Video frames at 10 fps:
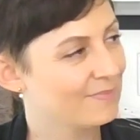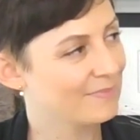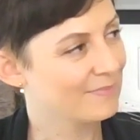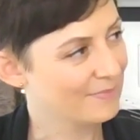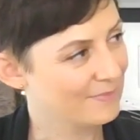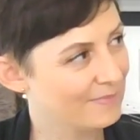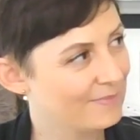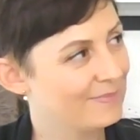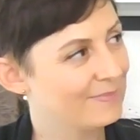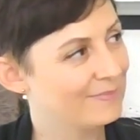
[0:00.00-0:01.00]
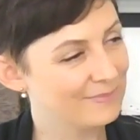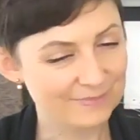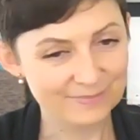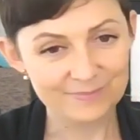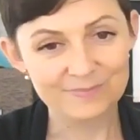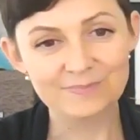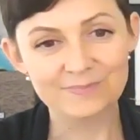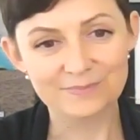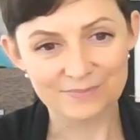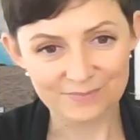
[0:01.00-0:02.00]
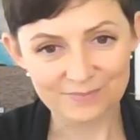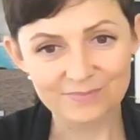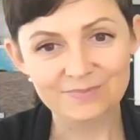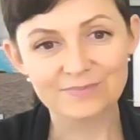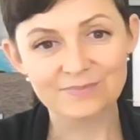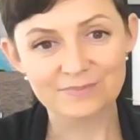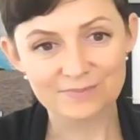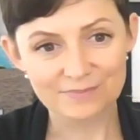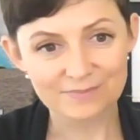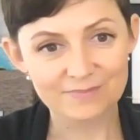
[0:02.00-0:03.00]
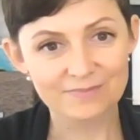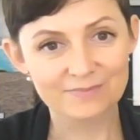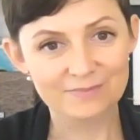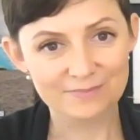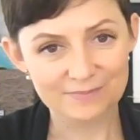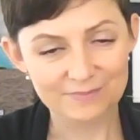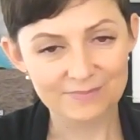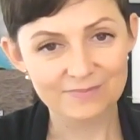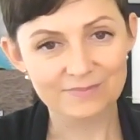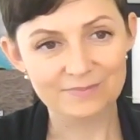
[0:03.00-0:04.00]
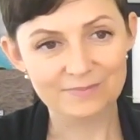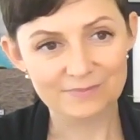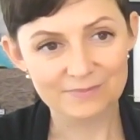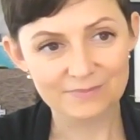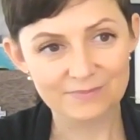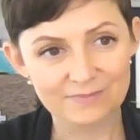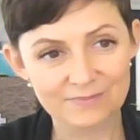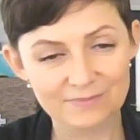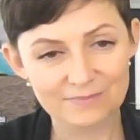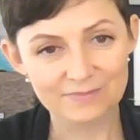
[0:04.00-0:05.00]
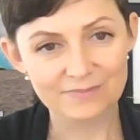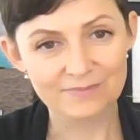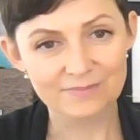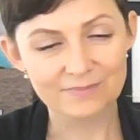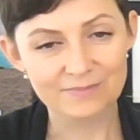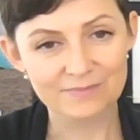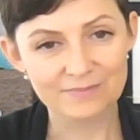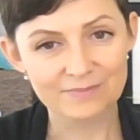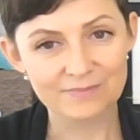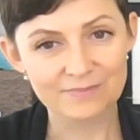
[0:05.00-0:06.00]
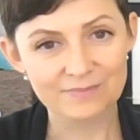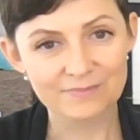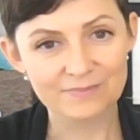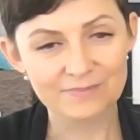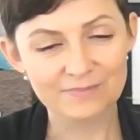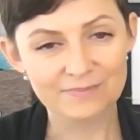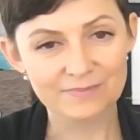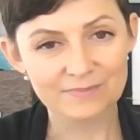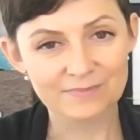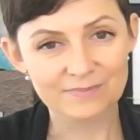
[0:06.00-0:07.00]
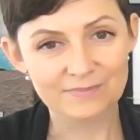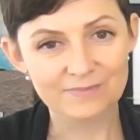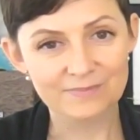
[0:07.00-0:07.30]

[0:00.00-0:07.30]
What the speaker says: (silent)